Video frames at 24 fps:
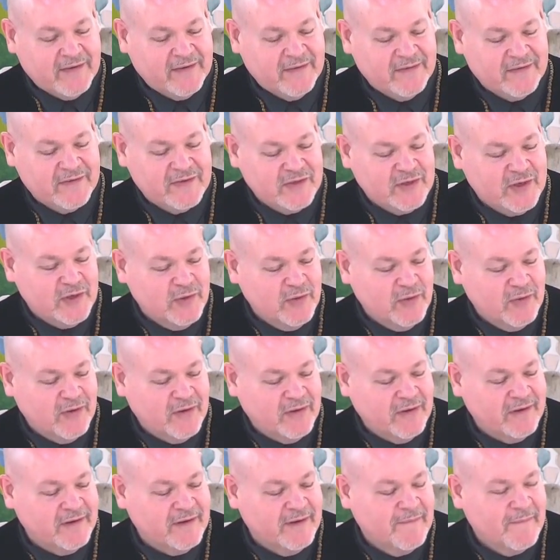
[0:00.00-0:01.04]

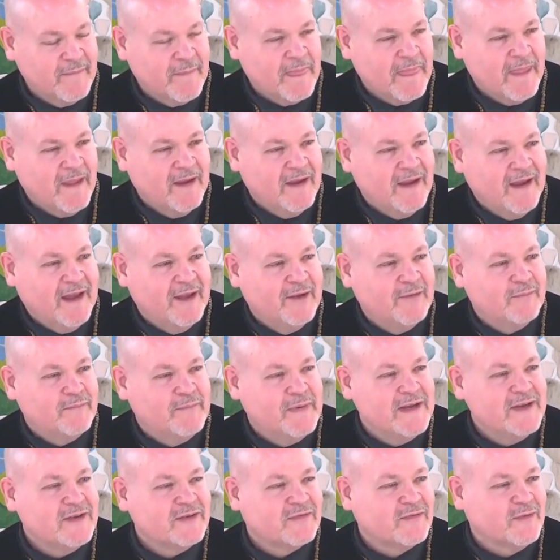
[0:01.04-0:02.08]
secure, and
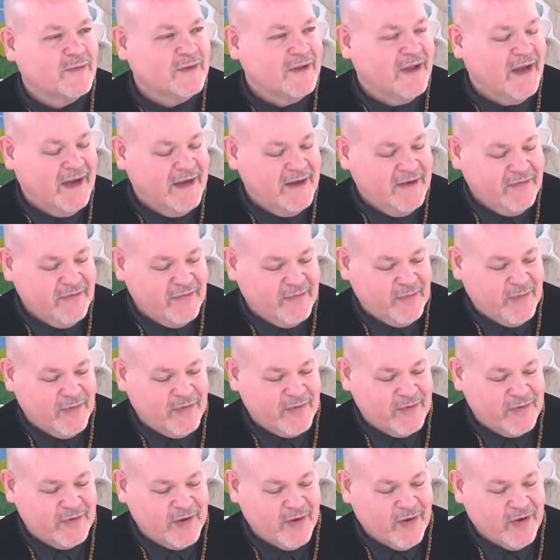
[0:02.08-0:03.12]
peaceful life with
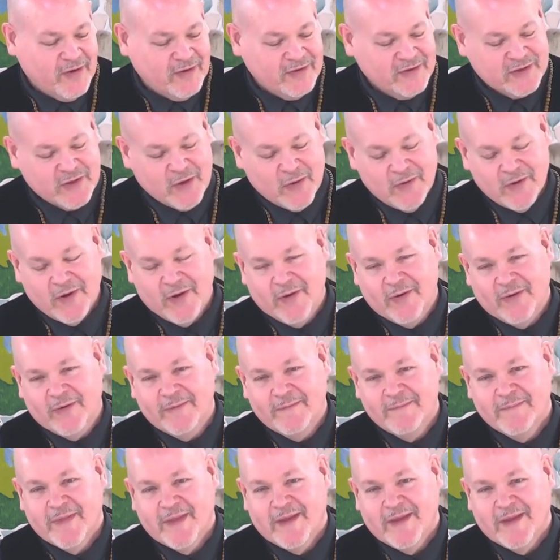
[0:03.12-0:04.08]
her dog Toto